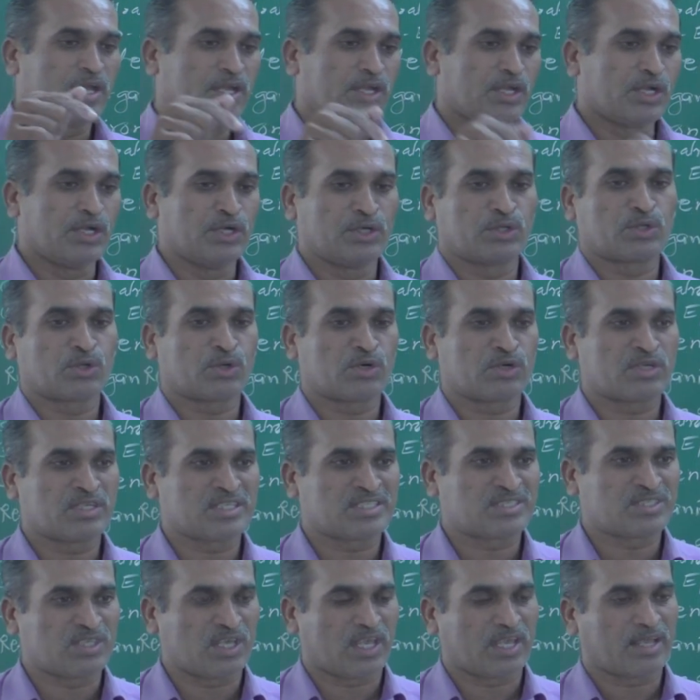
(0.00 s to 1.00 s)

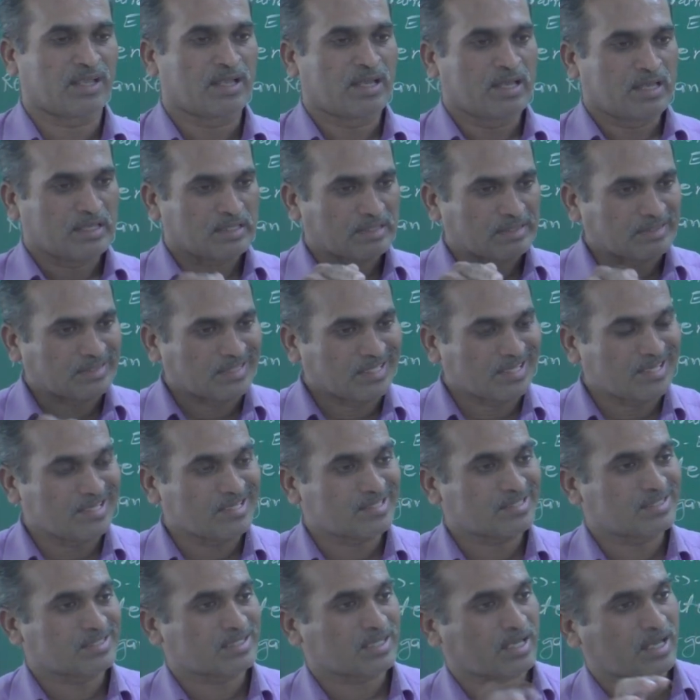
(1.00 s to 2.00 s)
introducing
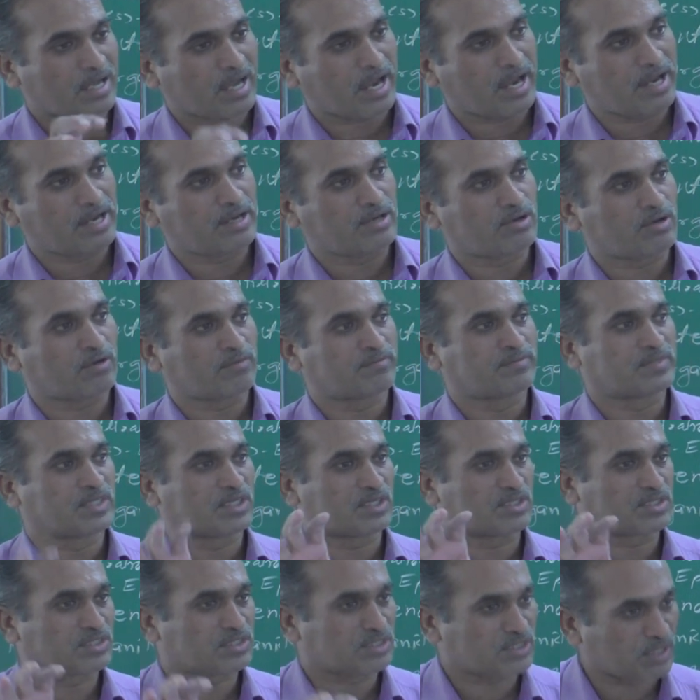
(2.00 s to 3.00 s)
this kind of
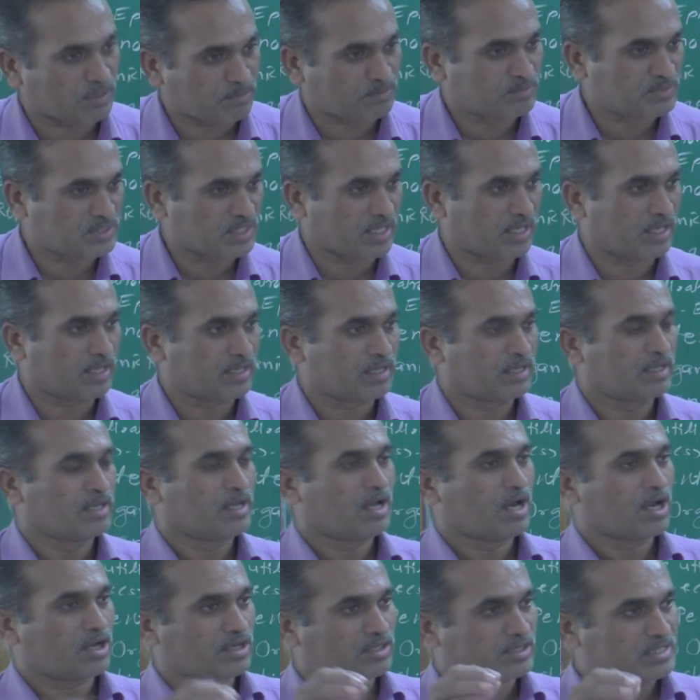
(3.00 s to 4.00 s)
the
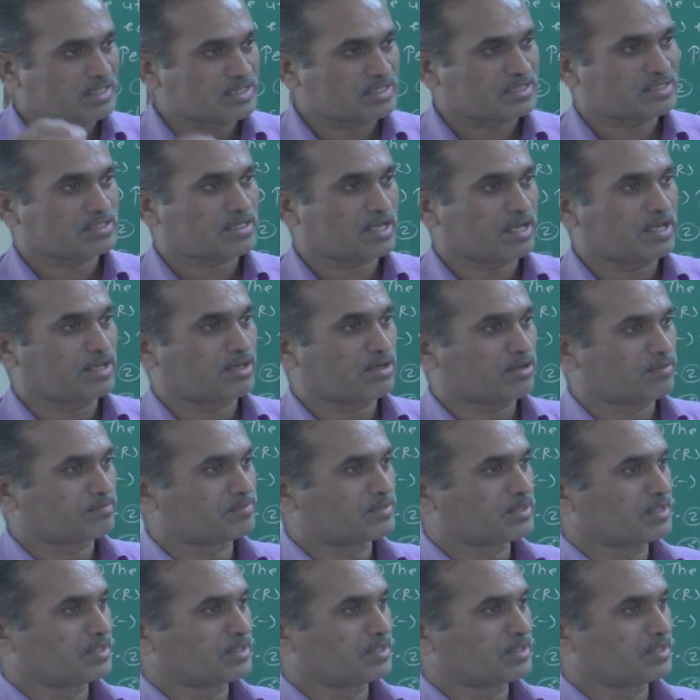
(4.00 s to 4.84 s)
subject, or this kind of